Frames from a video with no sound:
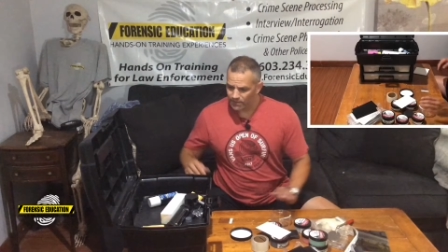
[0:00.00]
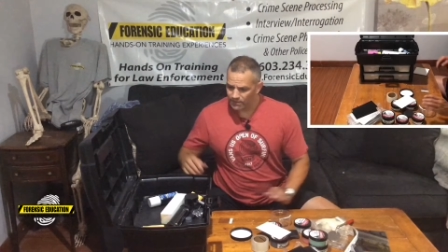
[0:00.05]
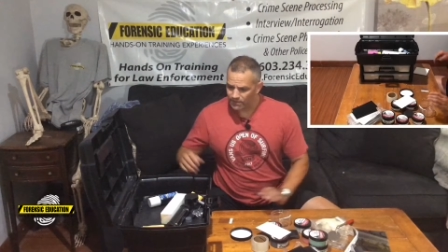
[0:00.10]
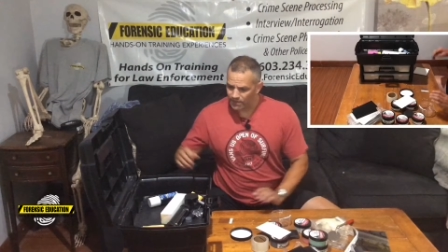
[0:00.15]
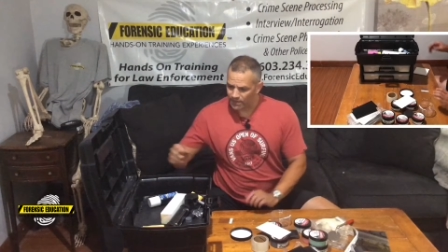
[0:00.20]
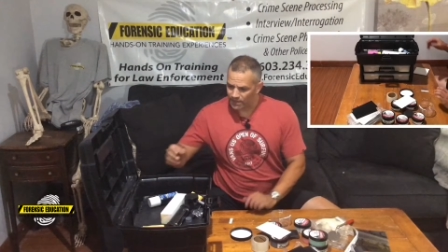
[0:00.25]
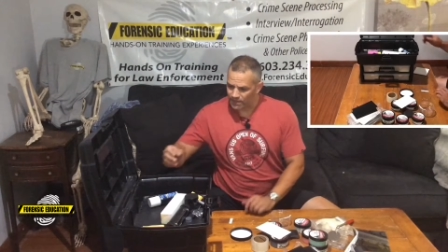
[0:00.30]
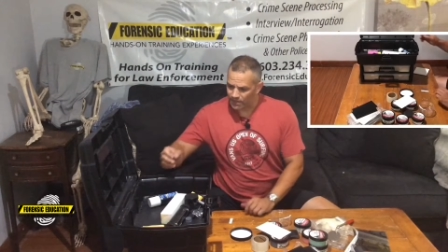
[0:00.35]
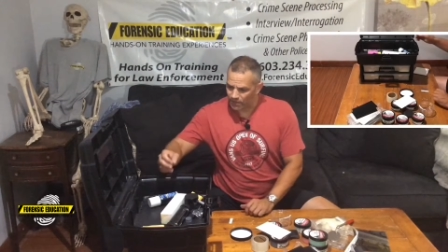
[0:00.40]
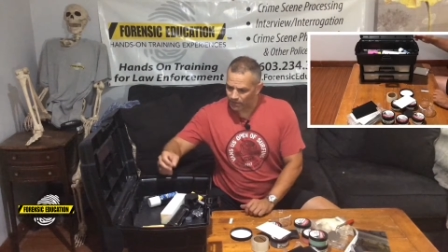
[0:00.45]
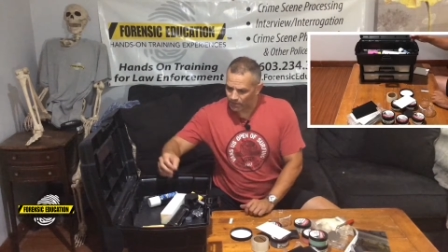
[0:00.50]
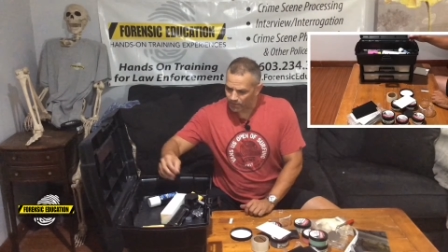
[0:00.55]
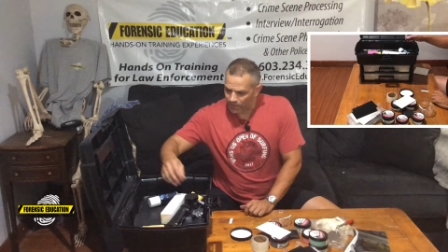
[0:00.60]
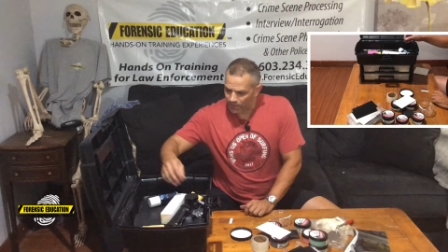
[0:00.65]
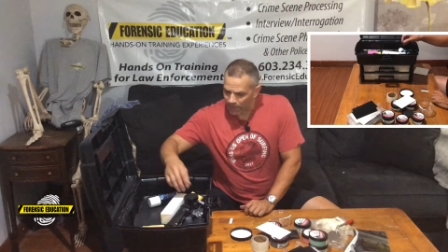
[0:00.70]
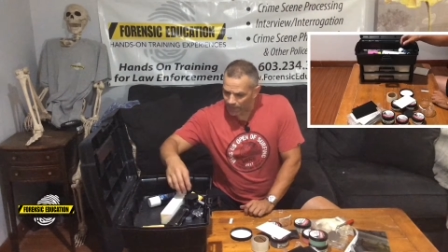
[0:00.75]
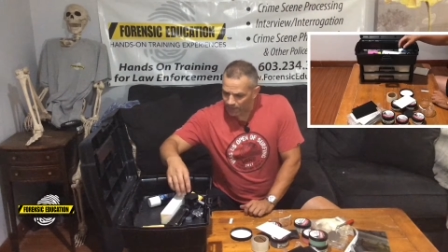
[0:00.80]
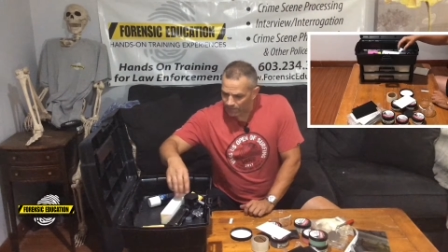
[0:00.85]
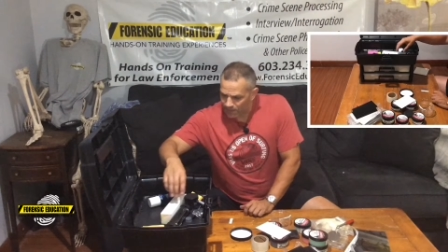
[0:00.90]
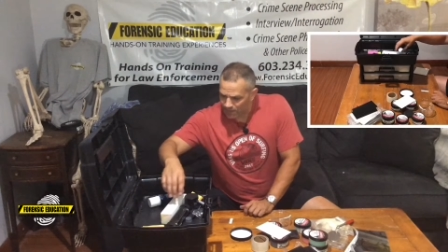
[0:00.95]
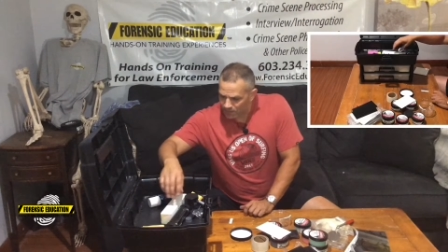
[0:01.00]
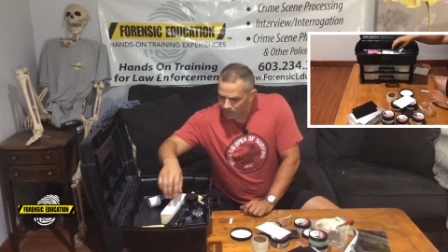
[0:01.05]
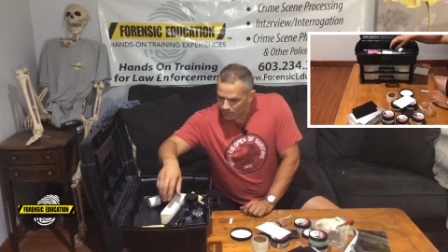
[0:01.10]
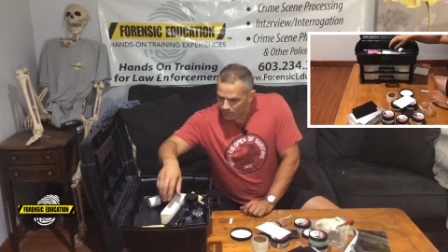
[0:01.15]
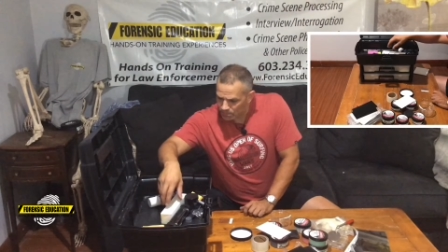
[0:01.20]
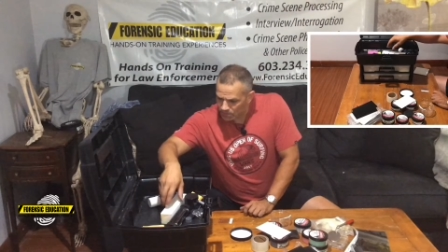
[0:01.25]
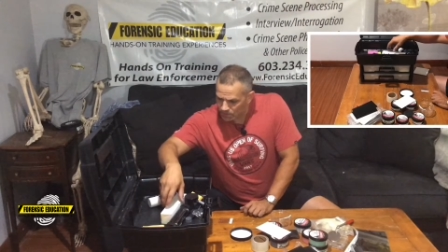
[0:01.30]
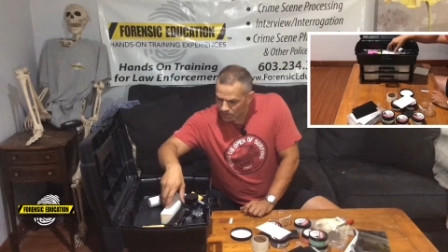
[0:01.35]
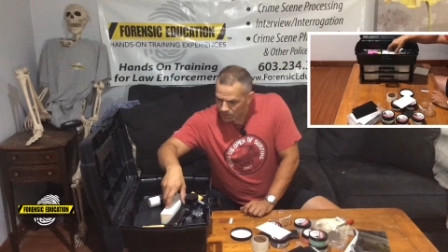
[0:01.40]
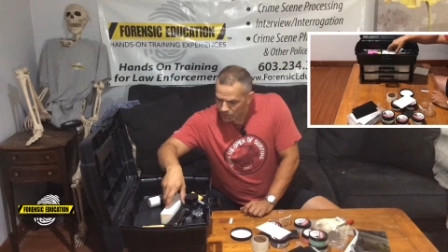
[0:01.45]
take care of that, that
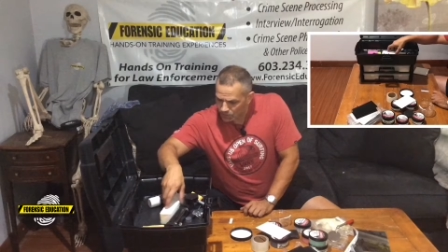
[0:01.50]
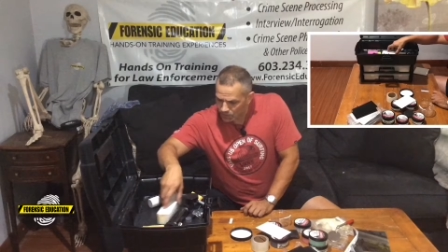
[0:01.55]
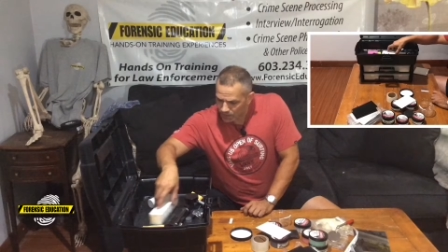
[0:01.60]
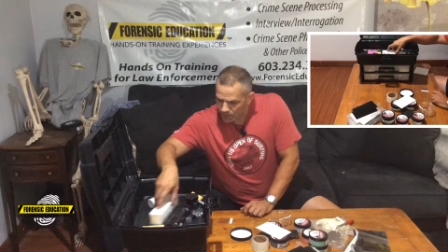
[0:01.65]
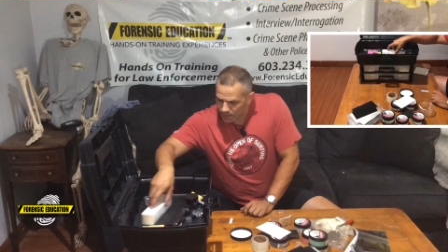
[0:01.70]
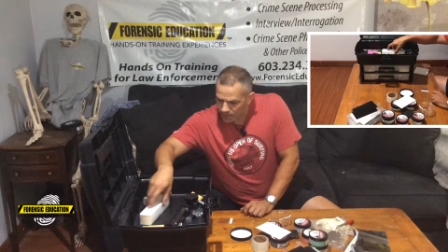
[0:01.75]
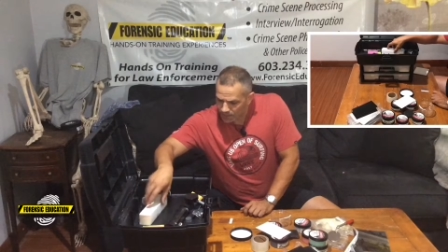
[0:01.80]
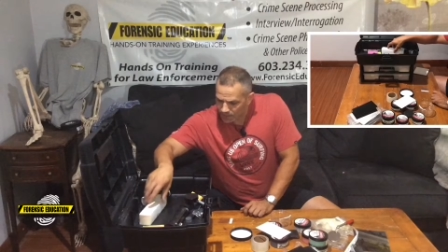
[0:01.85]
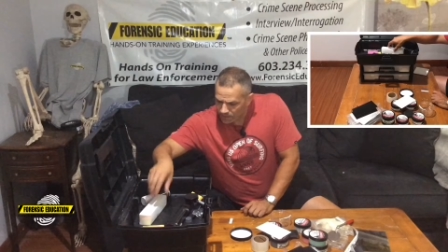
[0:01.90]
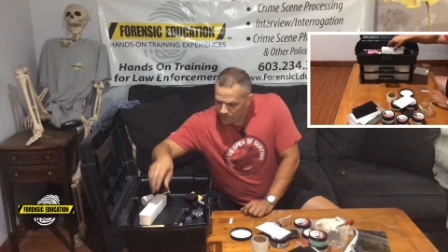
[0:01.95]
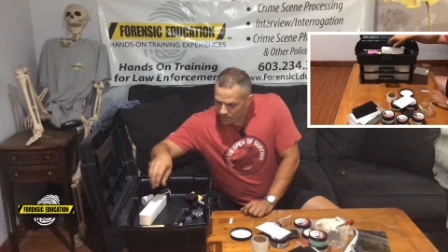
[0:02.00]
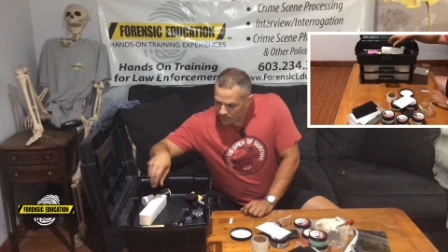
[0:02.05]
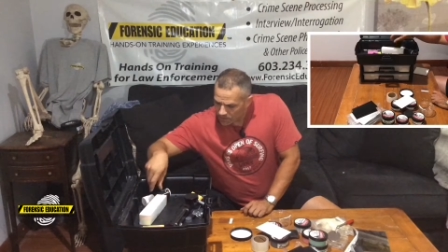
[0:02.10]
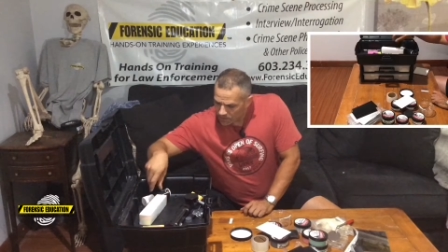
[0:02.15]
would be great.